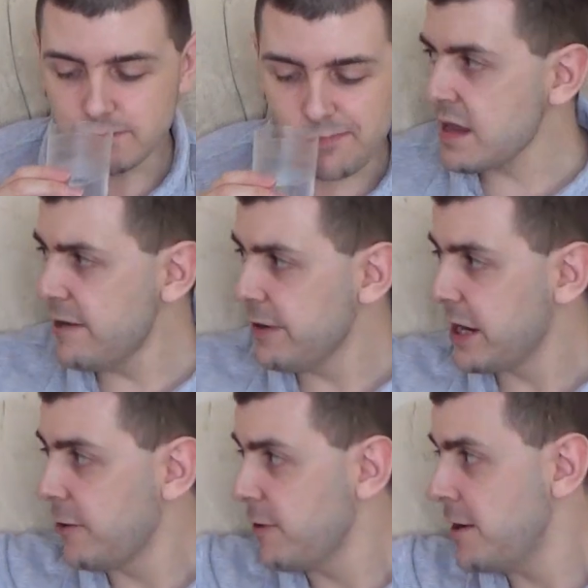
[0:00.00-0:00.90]
There we
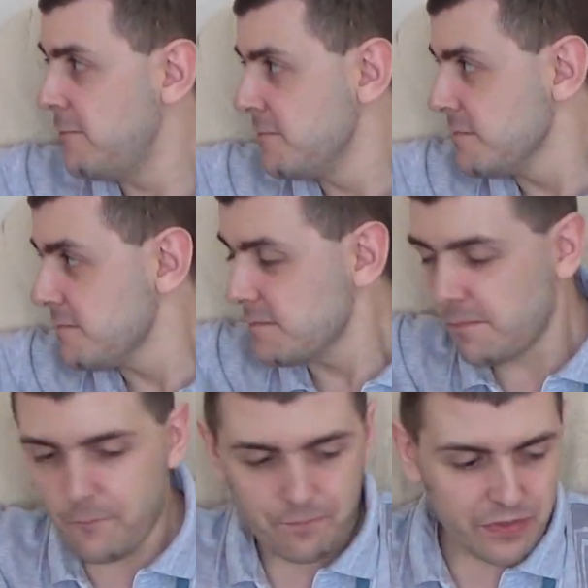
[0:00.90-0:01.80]
go. Well,
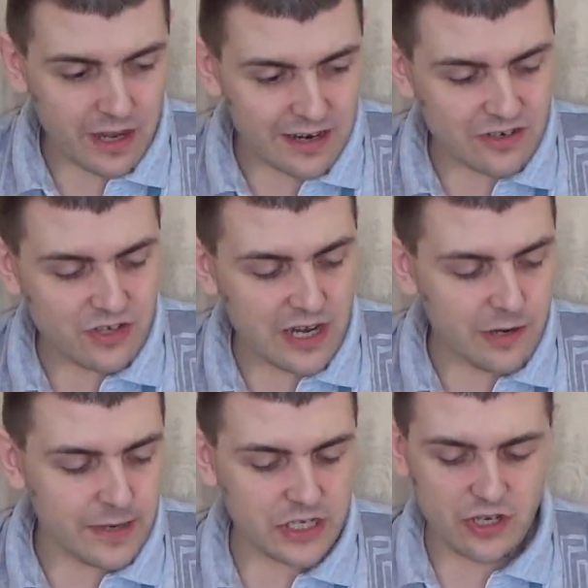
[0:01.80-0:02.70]
I can tell you
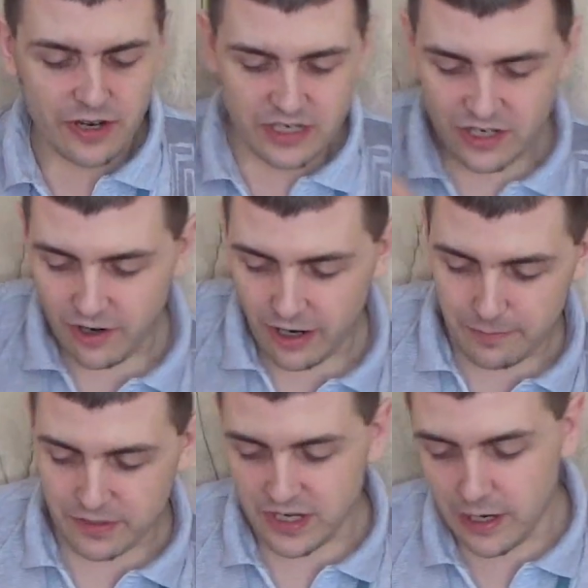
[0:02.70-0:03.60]
it's
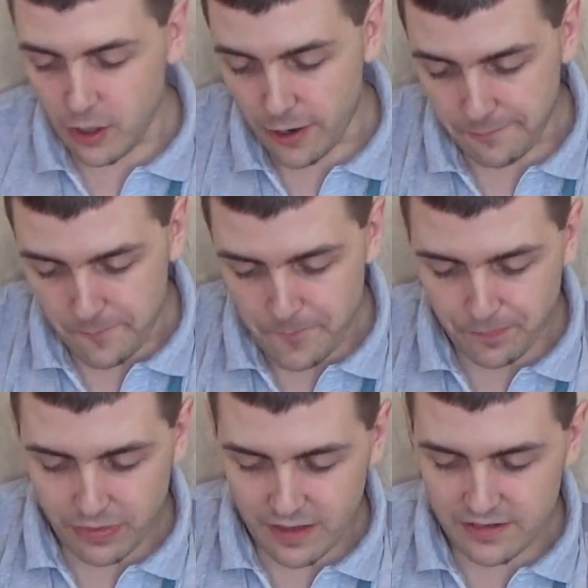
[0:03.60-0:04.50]
99% gone.
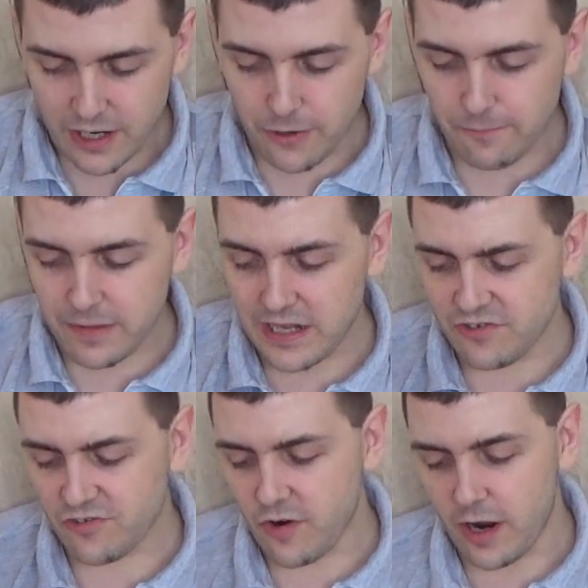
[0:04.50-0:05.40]
So let's
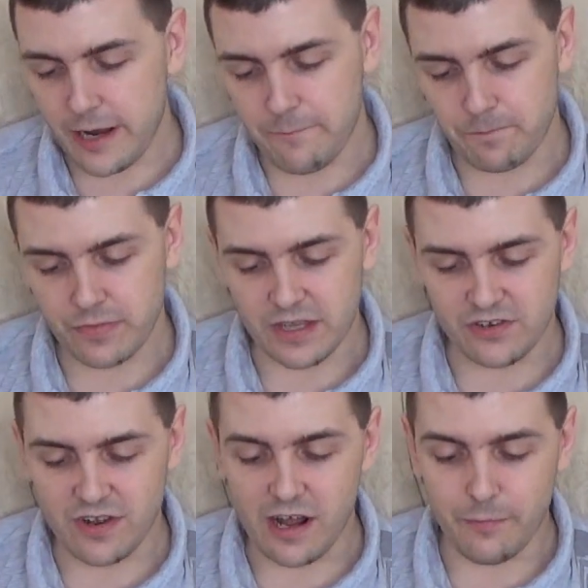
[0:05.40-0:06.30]
try the
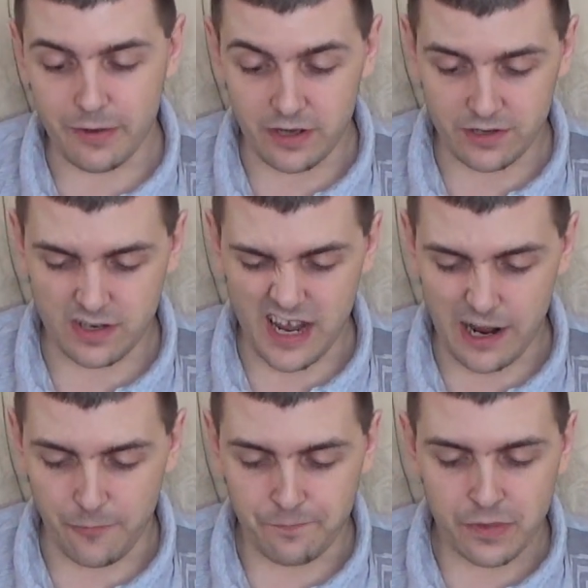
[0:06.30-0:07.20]
Starburst now,
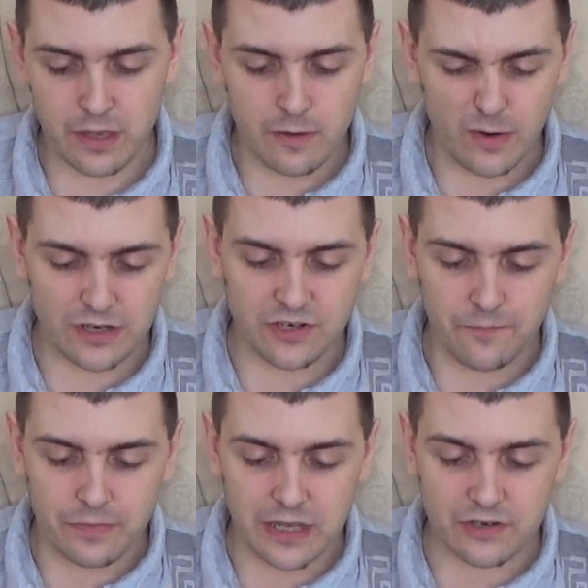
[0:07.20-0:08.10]
which
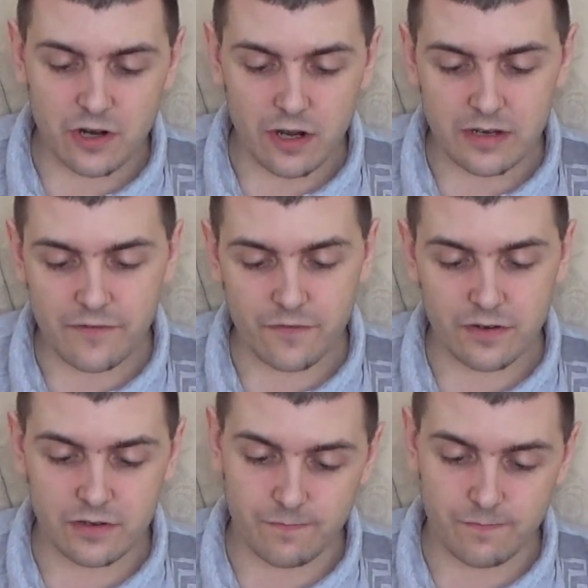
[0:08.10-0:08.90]
has got a different